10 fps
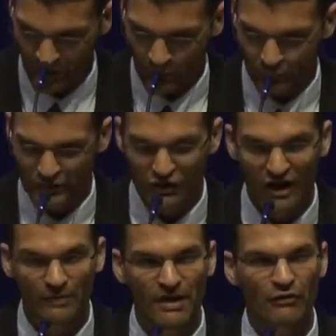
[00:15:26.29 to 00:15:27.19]
When we
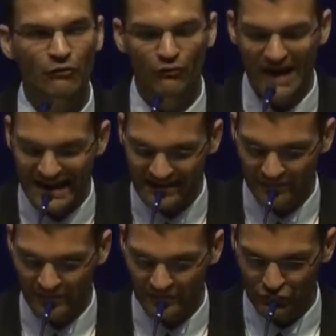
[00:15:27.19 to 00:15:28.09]
talk about
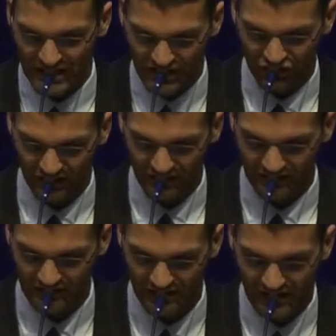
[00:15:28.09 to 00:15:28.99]
random
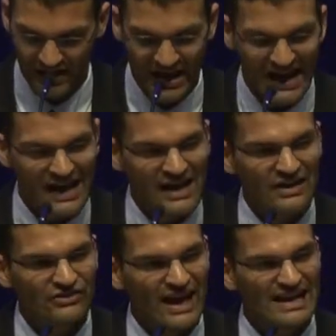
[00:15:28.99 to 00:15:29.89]
mutations,
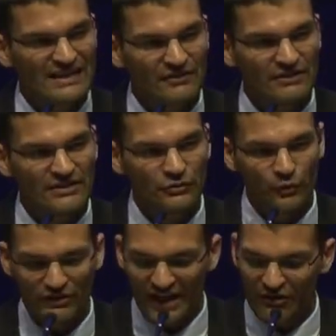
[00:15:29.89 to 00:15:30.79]
scientifically, this
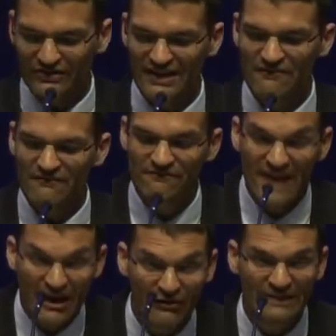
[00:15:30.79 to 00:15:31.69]
word carries a
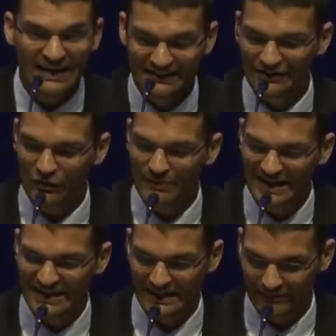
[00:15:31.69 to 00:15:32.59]
very technical
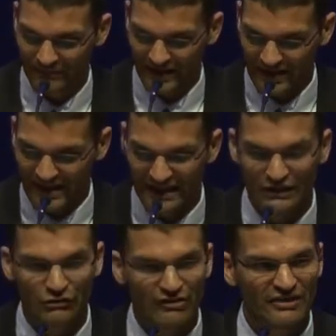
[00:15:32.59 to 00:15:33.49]
meaning. It
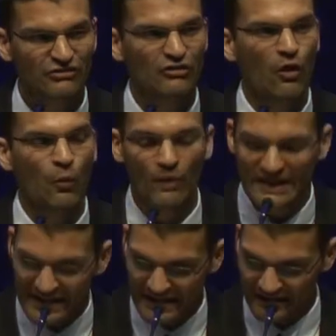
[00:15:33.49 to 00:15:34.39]
contrasts
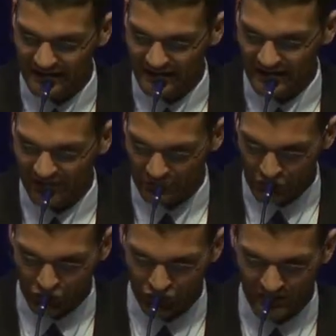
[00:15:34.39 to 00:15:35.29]
Darwinian
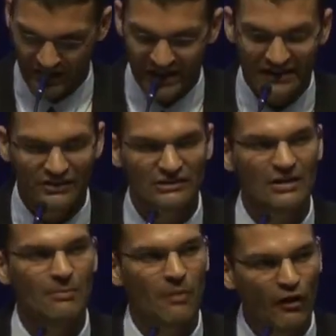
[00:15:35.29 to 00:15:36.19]
evolution to
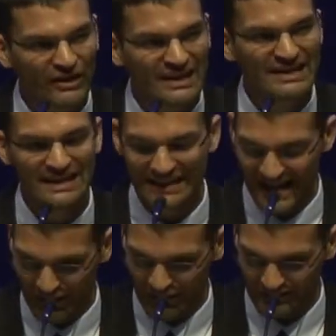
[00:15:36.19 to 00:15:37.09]
Lamarckian
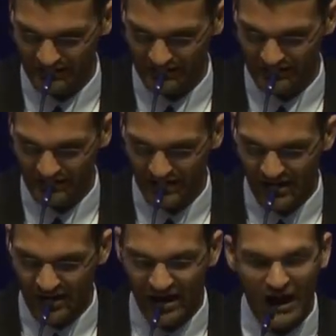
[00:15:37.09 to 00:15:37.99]
inheritance.
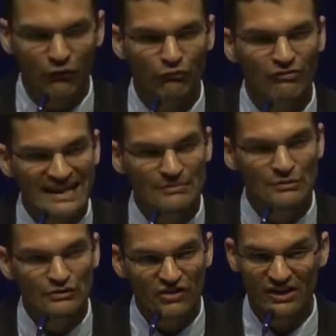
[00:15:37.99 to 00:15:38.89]
A random
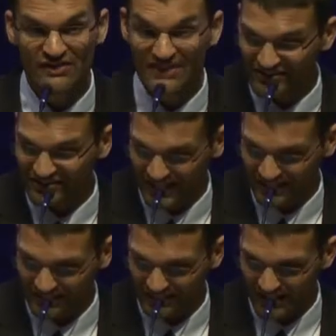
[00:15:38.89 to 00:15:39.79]
mutation, in this
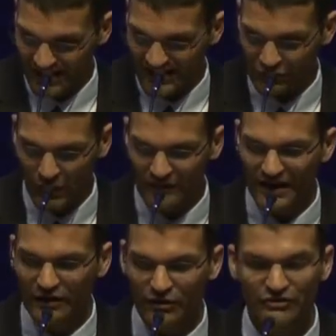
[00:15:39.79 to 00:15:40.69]
sense, is one that
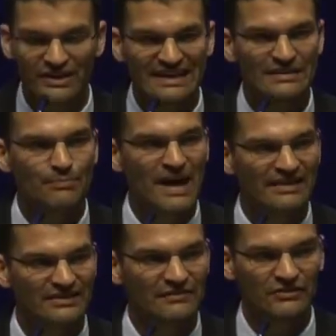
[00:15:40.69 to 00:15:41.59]
occurs
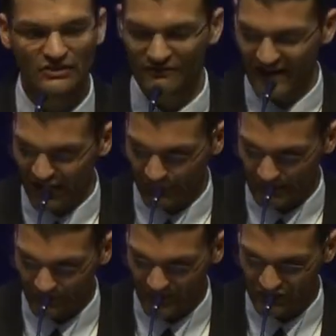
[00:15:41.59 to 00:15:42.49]
independent of its environment,
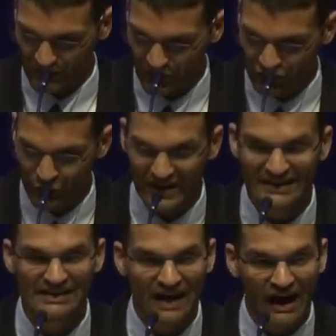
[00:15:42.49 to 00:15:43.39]
as opposed to a
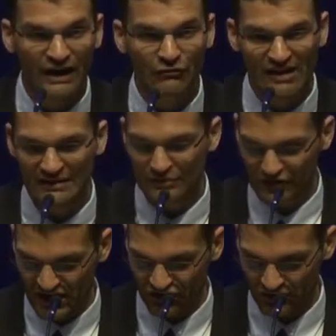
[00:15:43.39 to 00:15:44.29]
non random
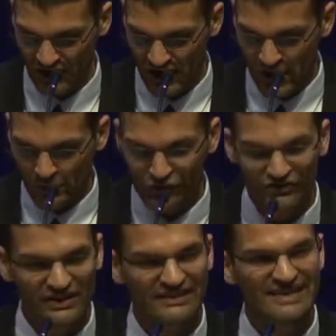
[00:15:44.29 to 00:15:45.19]
mutation, which is
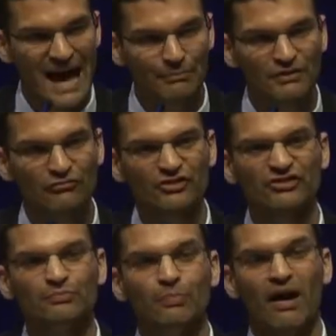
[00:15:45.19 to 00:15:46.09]
an adaptive
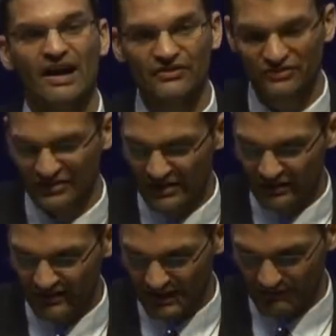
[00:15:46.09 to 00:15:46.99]
response
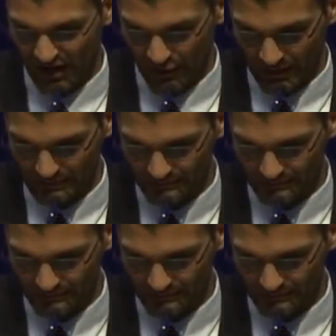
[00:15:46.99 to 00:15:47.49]
to the environment.